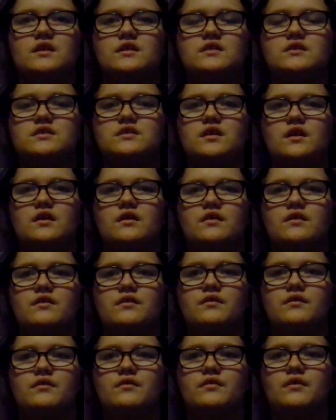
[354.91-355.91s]

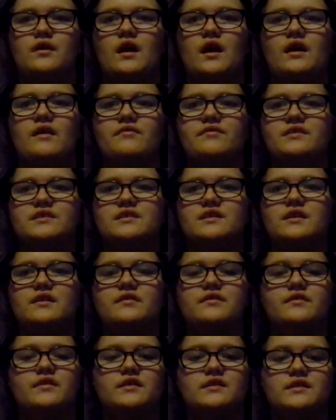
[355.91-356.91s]
So, obviously,
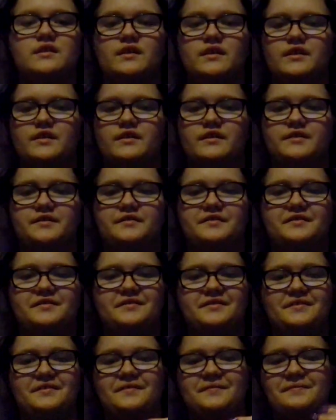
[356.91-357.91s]
throughout the
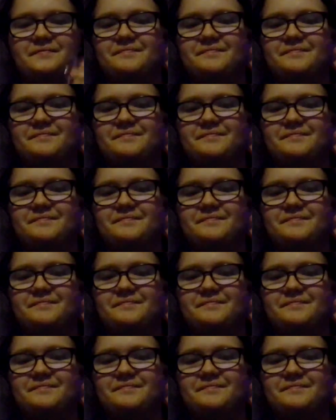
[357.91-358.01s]
years,